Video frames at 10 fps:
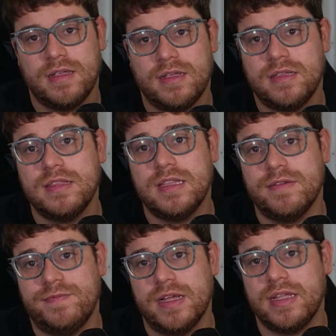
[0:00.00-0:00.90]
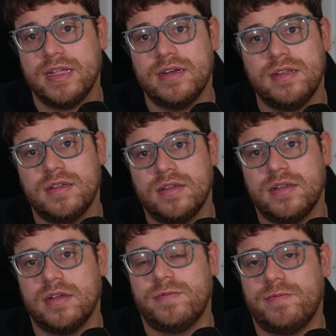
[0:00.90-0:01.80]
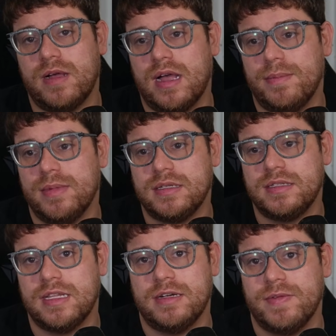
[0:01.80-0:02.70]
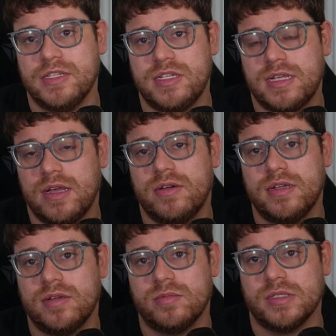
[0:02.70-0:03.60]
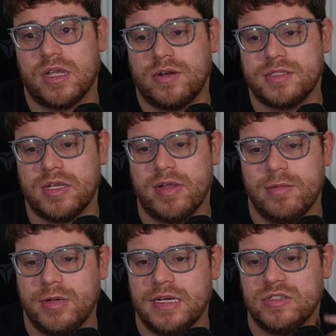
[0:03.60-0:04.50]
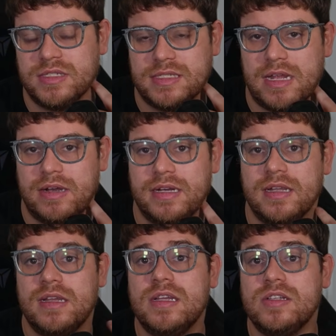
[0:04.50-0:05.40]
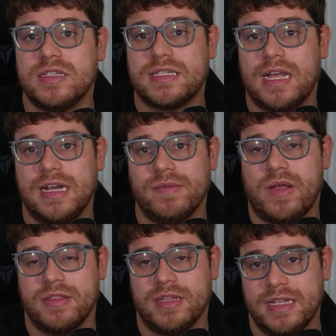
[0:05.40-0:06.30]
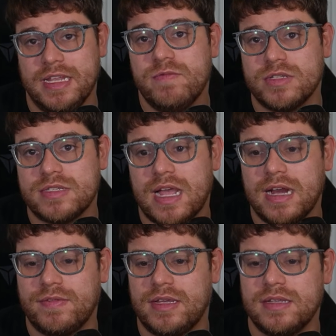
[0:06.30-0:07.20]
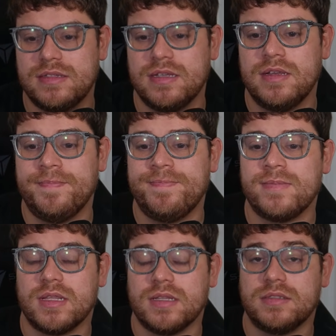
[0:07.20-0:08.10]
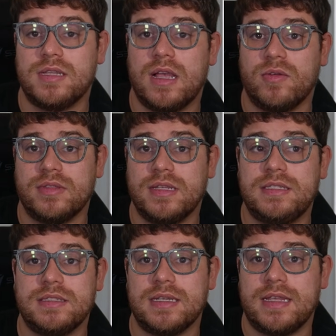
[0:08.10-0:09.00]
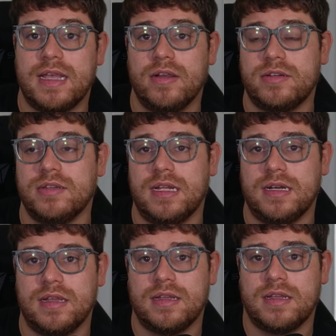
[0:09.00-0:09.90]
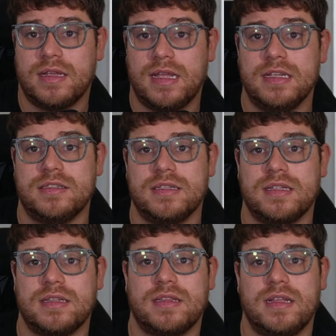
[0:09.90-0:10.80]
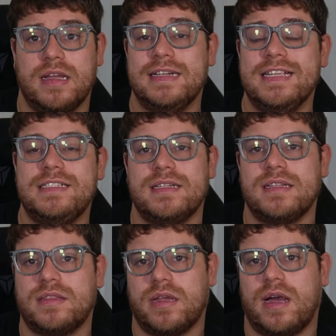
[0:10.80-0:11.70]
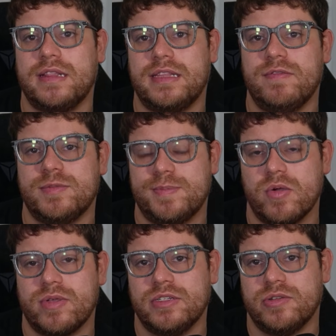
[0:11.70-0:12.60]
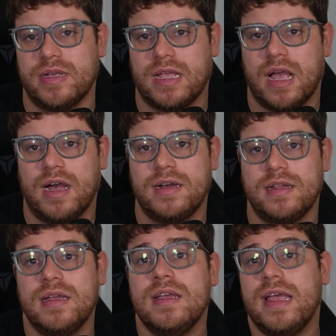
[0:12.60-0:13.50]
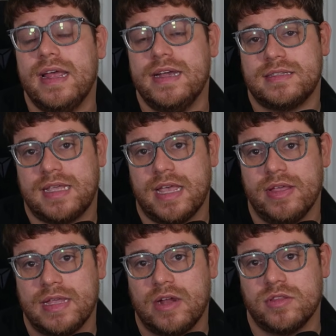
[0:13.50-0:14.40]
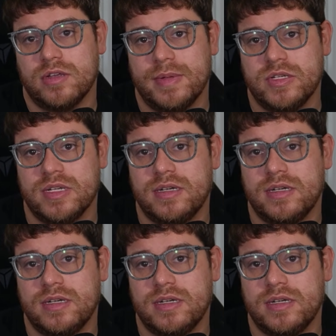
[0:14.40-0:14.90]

the villain from the Da Vinci Code was also a religious zealot, just kind of on the evil side of things. So this is a character that has at least thought they've spoken to a god and is carrying out their mission.